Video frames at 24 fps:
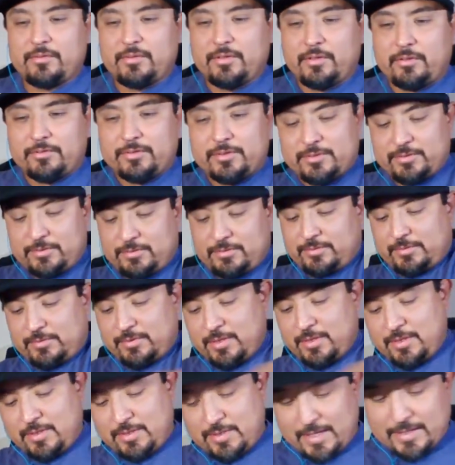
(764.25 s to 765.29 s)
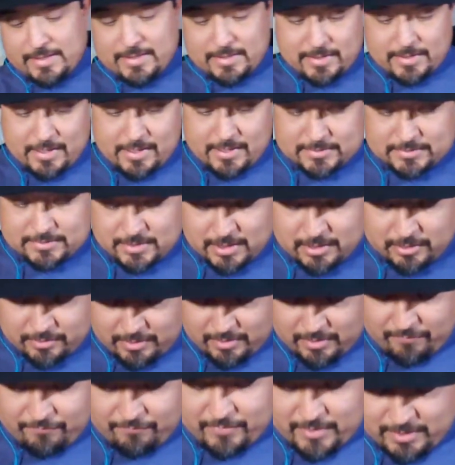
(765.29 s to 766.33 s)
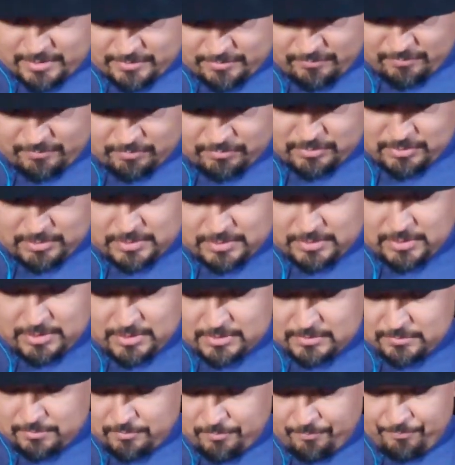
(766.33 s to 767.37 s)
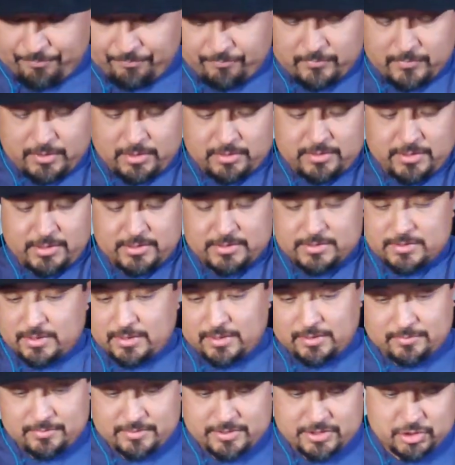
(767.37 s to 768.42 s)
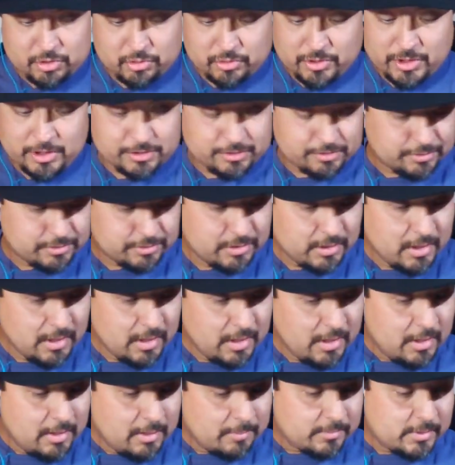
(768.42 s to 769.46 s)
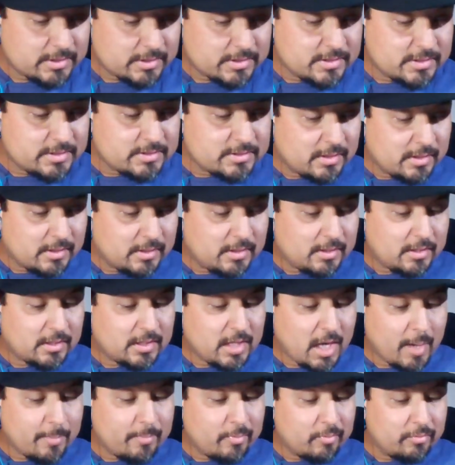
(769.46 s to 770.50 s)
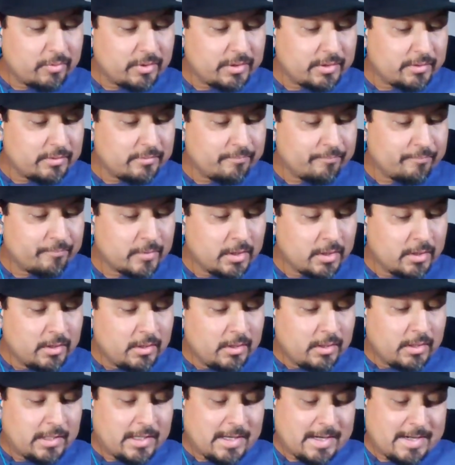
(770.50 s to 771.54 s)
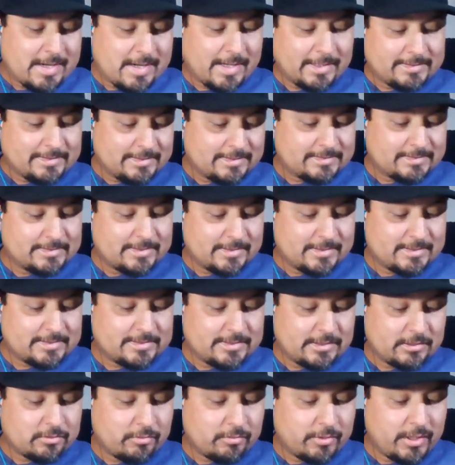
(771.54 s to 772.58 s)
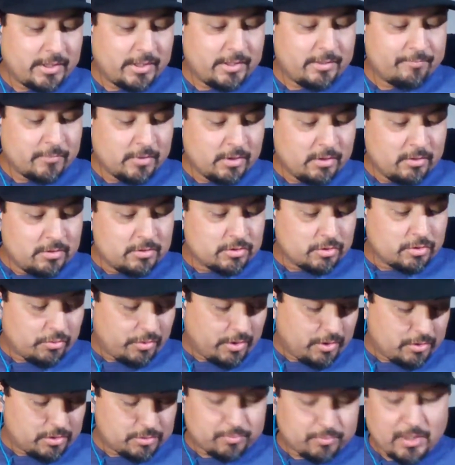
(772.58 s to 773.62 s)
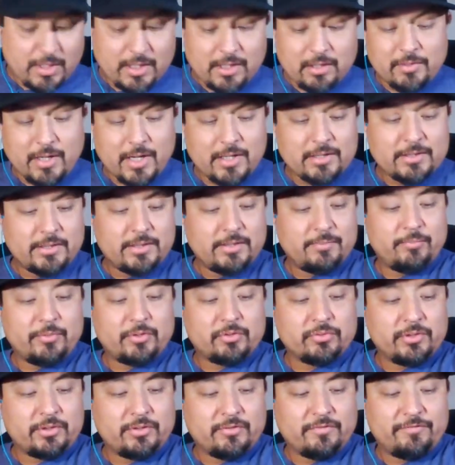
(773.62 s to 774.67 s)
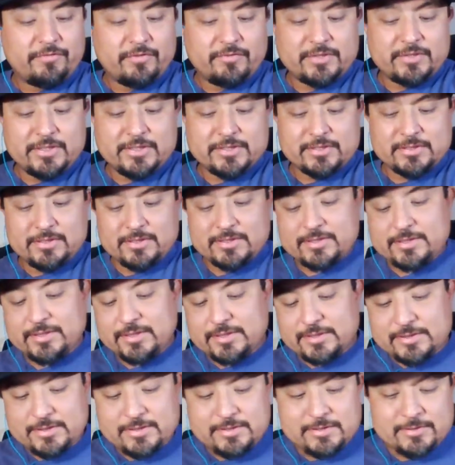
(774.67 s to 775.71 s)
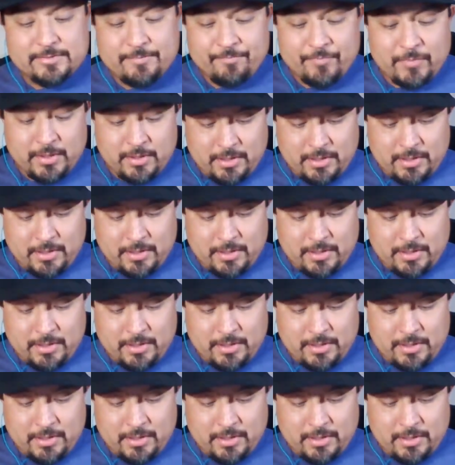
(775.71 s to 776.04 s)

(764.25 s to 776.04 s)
I get kind of excited when I find these treasures. This is copywritten in 1963. So he was probably writing it between the 50s and the 60s.